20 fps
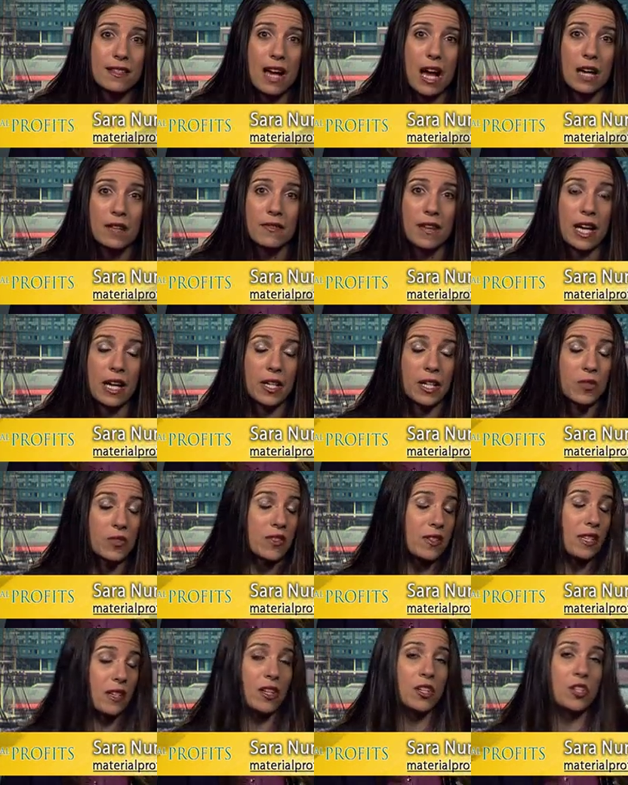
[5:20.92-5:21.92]
stock value
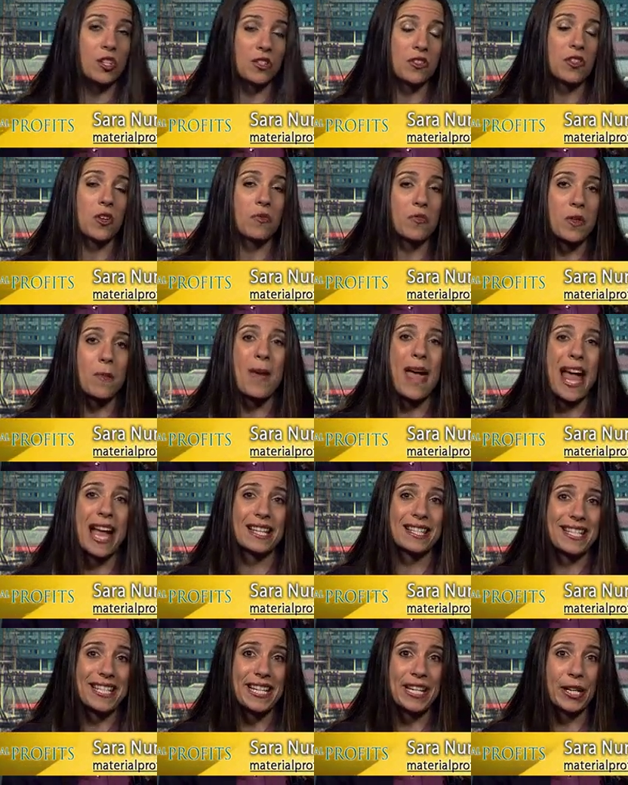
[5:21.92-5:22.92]
just over the
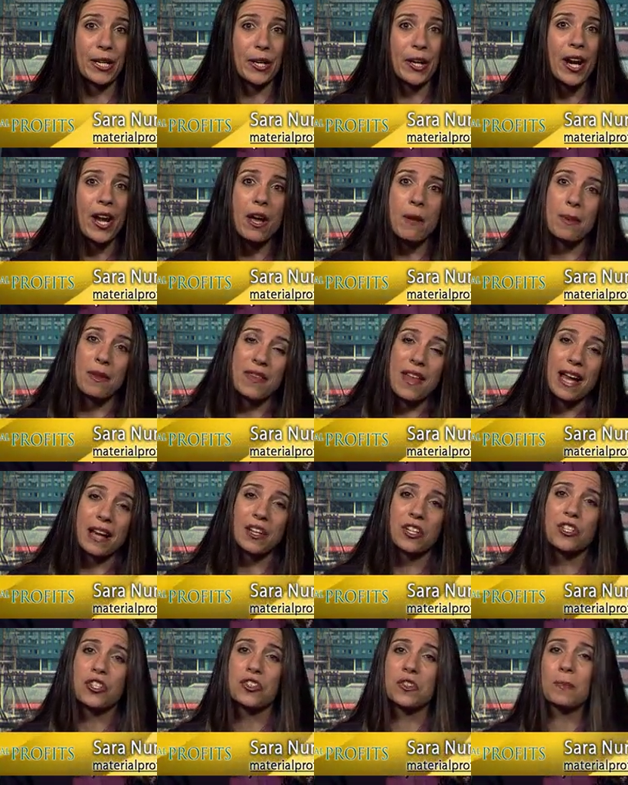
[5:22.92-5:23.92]
past year, but that
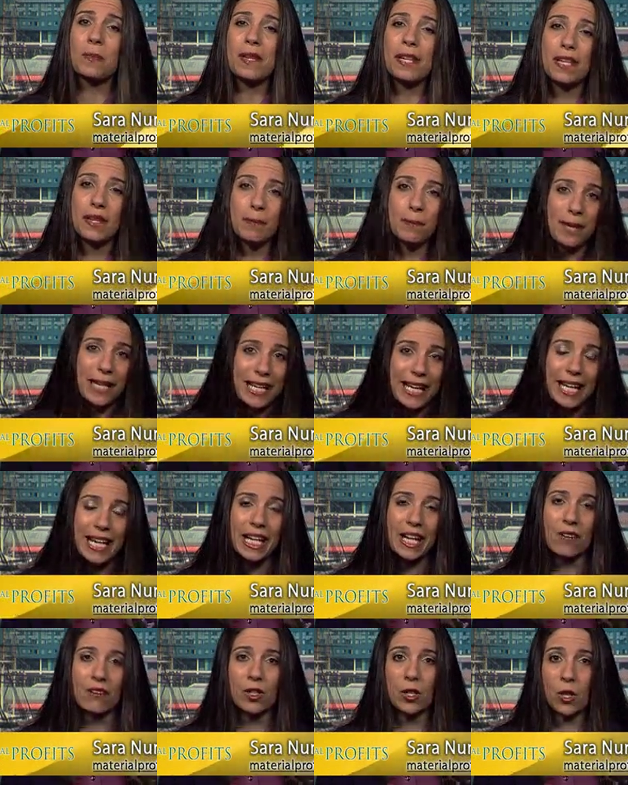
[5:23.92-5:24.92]
could just be the
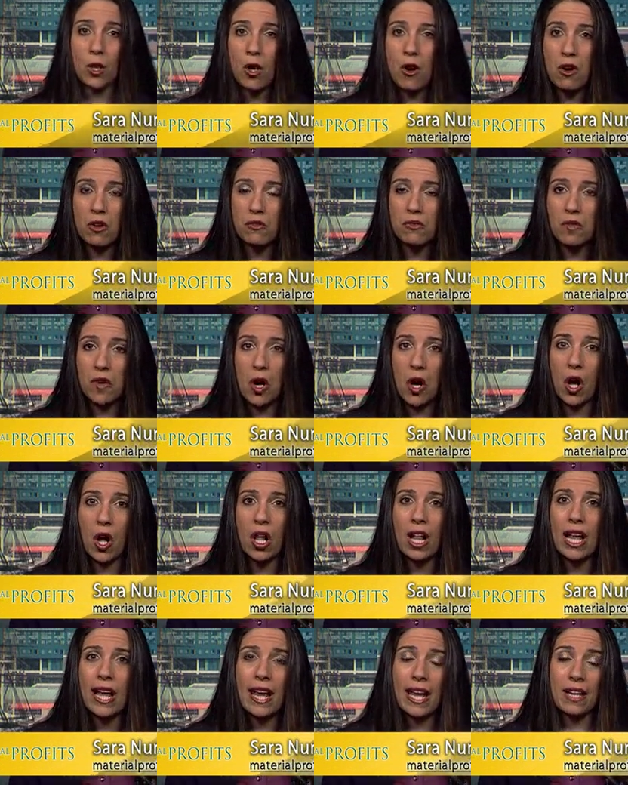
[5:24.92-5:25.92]
beginning of a long
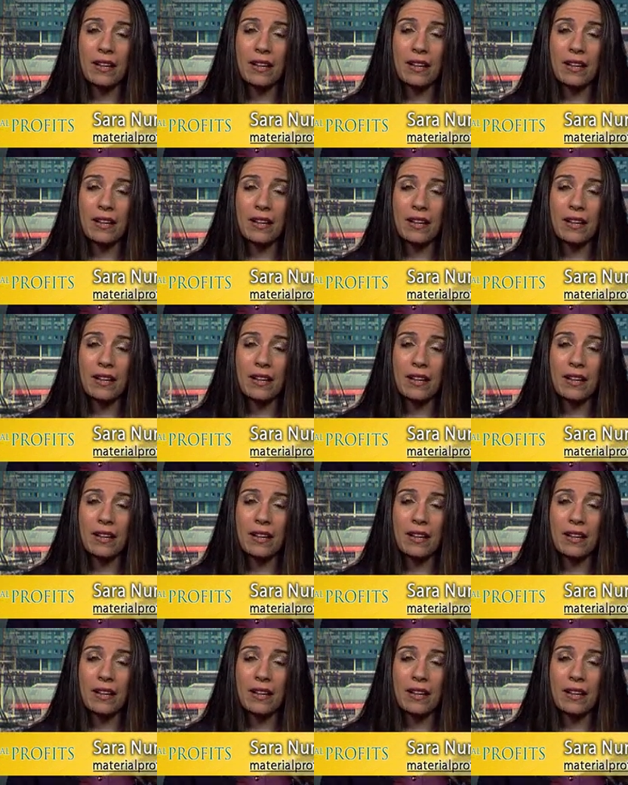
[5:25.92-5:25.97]
fall.